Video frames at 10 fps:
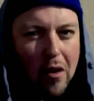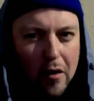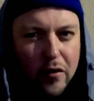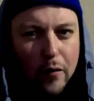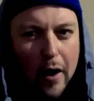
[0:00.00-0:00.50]

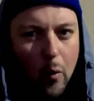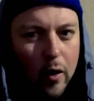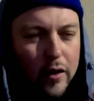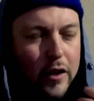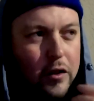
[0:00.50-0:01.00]
It's a firework
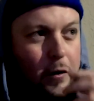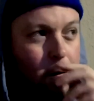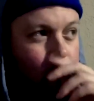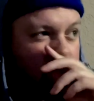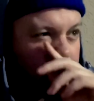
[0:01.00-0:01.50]
essentially,
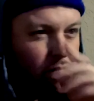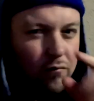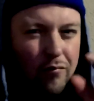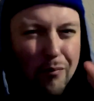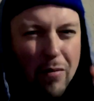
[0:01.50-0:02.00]

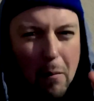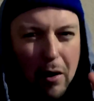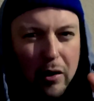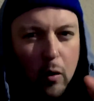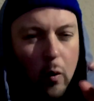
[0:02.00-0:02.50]
but a
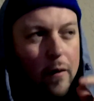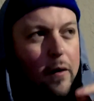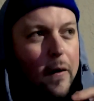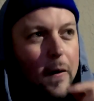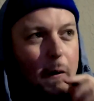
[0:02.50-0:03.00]
little one.
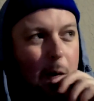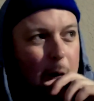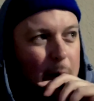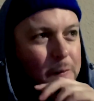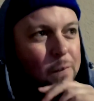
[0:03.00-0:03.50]

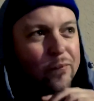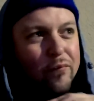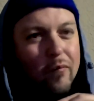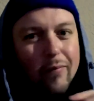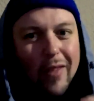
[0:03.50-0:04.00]

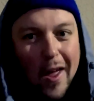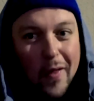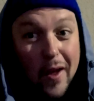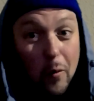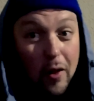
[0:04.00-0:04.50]
And
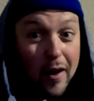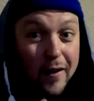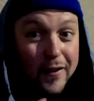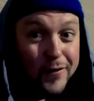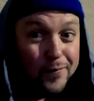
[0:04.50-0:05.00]
they were like
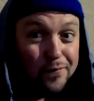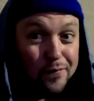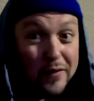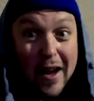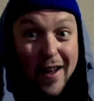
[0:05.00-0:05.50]

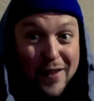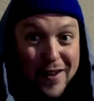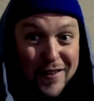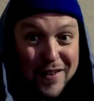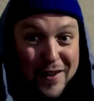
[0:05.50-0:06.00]
they had this
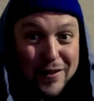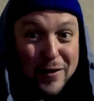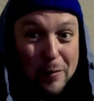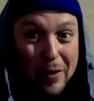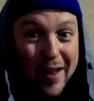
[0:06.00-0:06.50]
sinister
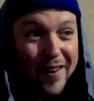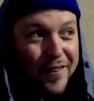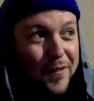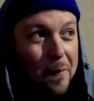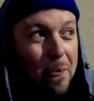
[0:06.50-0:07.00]
plan
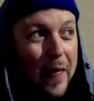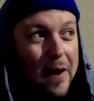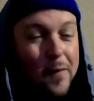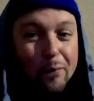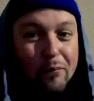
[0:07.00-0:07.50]

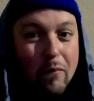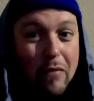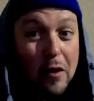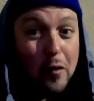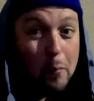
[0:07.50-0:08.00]

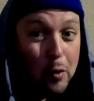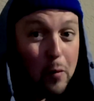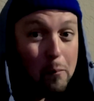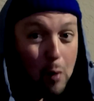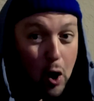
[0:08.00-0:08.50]
to
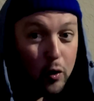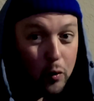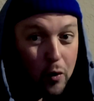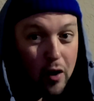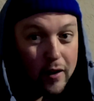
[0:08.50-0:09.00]
put bottle
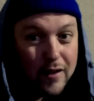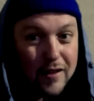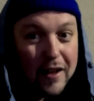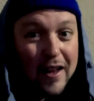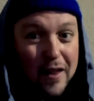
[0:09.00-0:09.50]
rockets
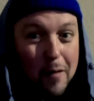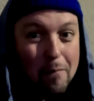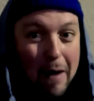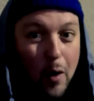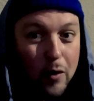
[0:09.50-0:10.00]
in the
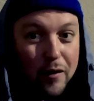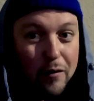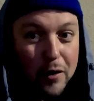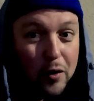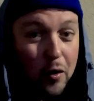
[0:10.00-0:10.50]
mouths of the
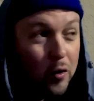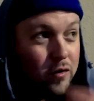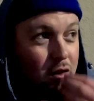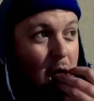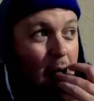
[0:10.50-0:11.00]
toads,
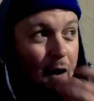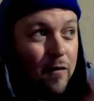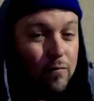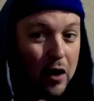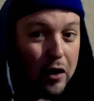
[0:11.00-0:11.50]

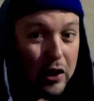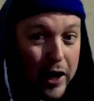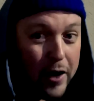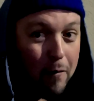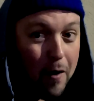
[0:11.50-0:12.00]
light
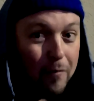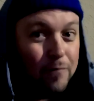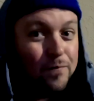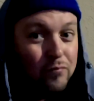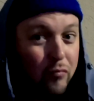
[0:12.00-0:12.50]
them up,
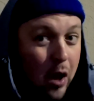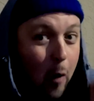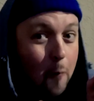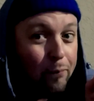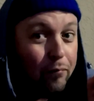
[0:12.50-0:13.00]

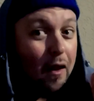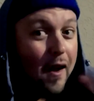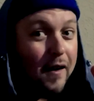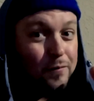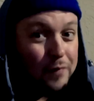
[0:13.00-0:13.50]

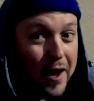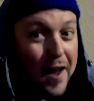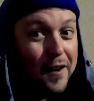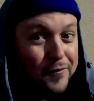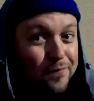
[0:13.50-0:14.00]

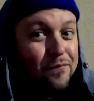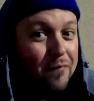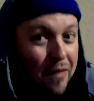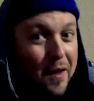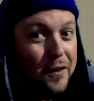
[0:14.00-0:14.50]
and
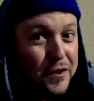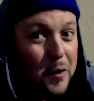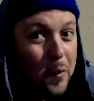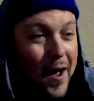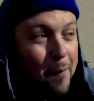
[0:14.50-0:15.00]
see
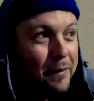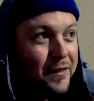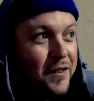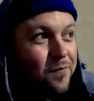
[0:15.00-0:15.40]
what happens.